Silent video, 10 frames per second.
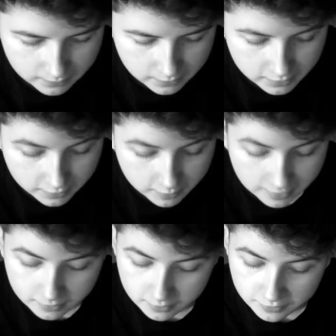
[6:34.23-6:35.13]
Stuff
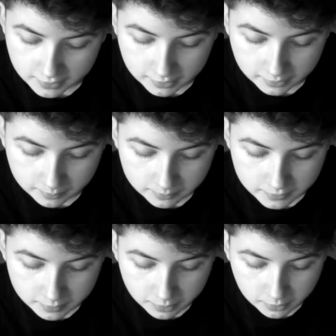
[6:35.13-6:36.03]
about not feeling
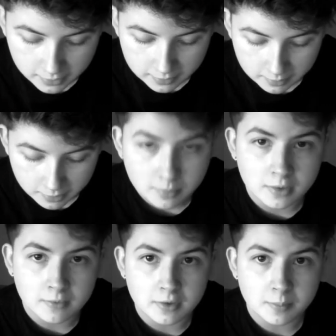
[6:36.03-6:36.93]
supported by
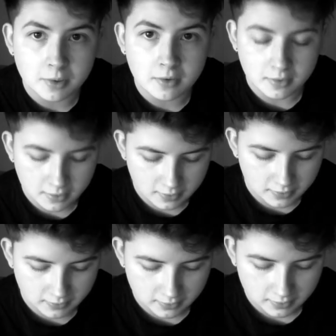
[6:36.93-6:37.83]
previous
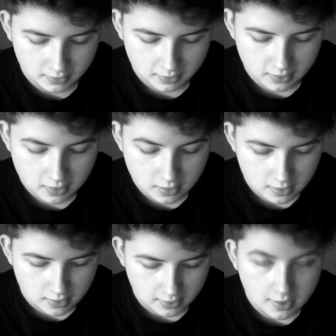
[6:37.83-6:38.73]
partners.
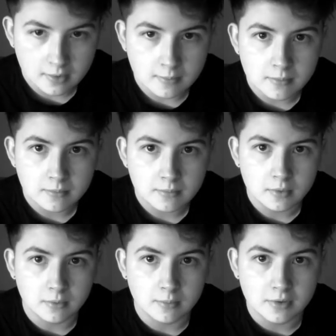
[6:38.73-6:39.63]
Again,
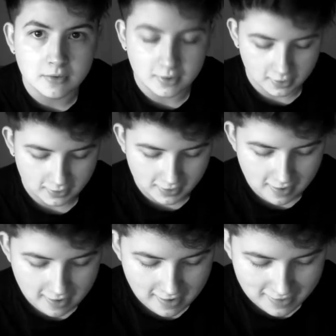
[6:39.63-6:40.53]
not mentioning
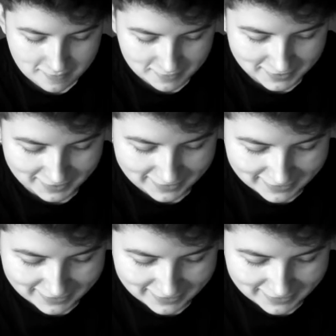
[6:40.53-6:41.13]
any names.